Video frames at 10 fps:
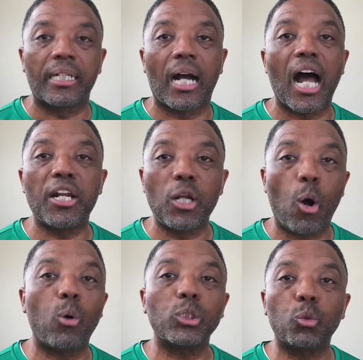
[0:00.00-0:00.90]
God
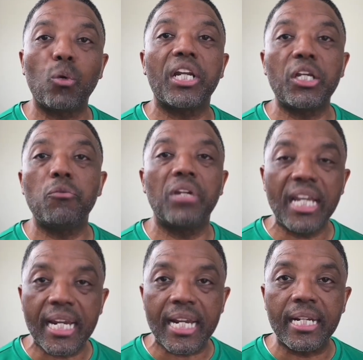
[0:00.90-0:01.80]
knows what you
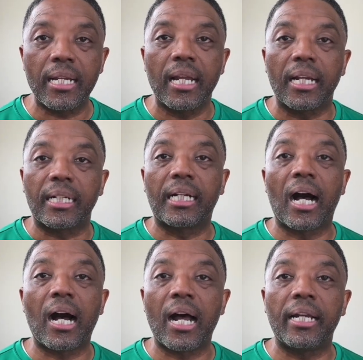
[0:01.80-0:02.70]
need.
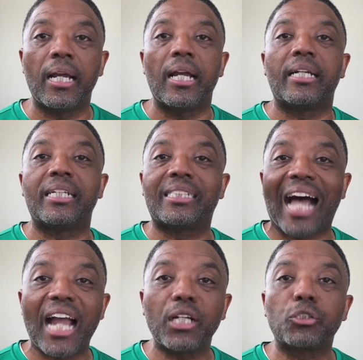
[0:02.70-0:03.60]
God
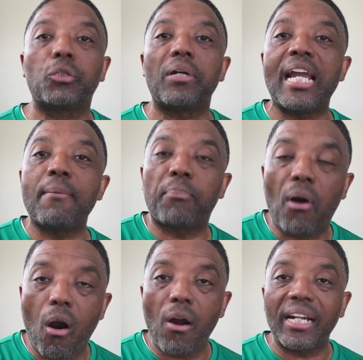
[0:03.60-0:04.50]
desires to
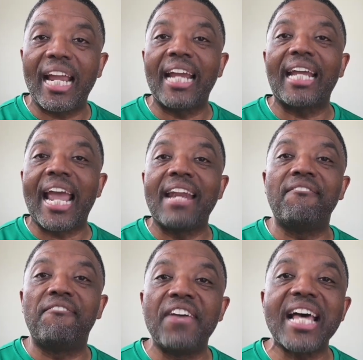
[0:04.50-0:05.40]
impart and
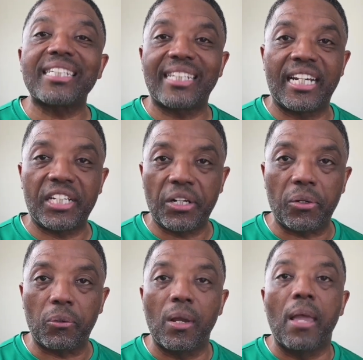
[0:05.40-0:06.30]
invest in
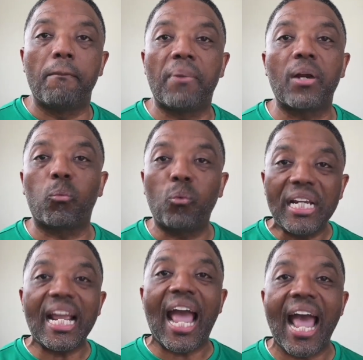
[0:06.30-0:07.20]
you, but
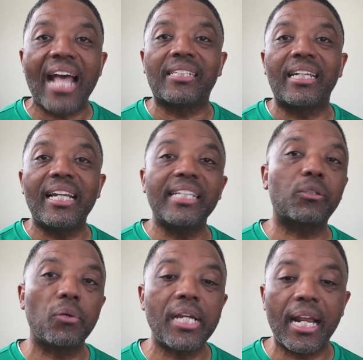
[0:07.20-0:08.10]
we as his
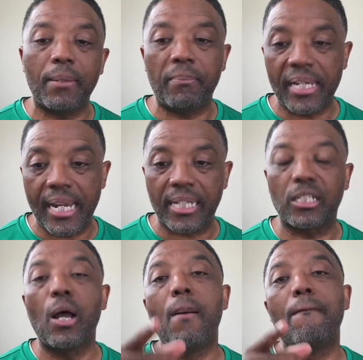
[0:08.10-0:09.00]
created
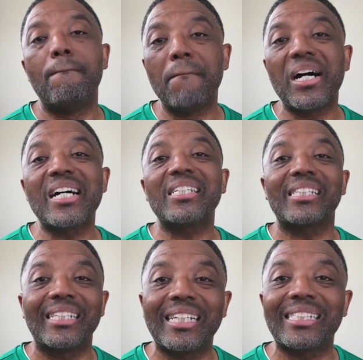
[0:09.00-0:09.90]
beings
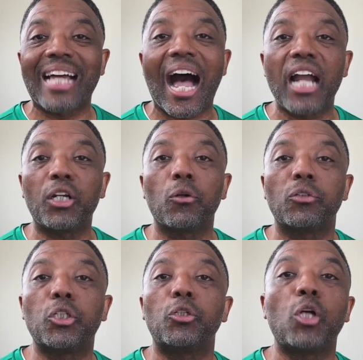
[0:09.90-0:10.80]
must desire
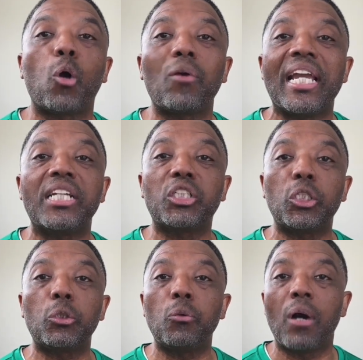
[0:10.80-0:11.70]
to go
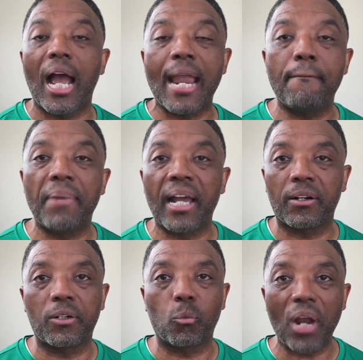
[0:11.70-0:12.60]
into a
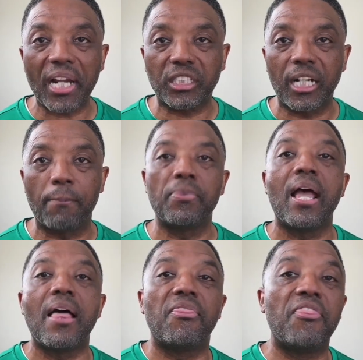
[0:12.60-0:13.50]
better direction.
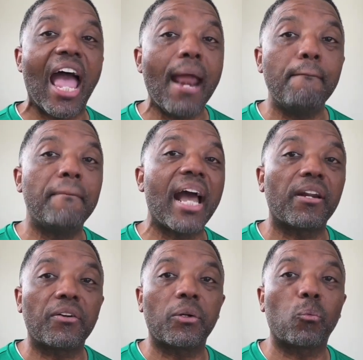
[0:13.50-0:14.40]
That
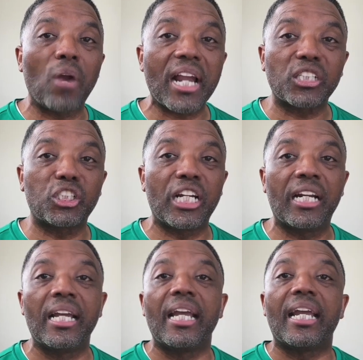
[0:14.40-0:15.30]
better
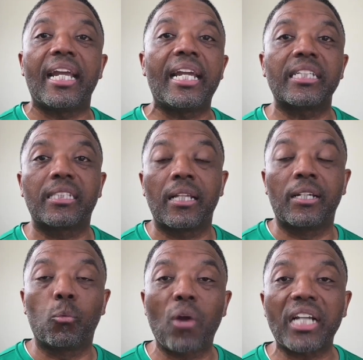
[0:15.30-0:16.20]
direction is the
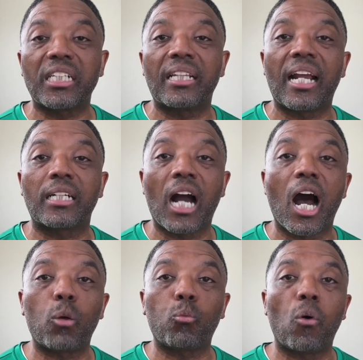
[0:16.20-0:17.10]
direction that
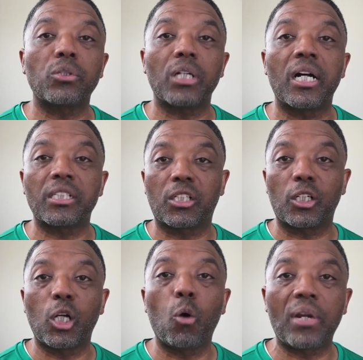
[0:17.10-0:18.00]
God wants us to
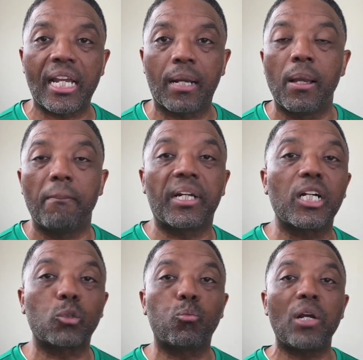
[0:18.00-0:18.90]
go in,
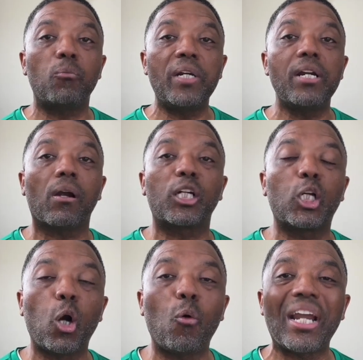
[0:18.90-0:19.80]
because when we are
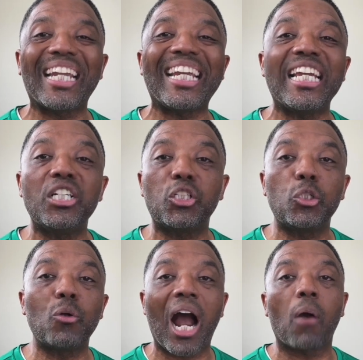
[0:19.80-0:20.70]
going
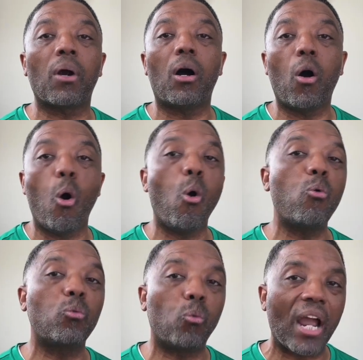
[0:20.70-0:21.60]
into our
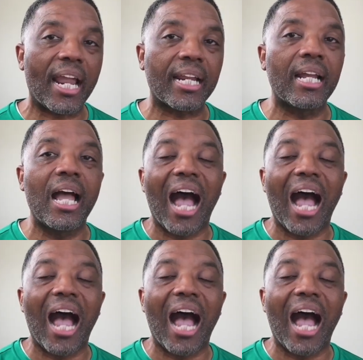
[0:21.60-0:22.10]
own way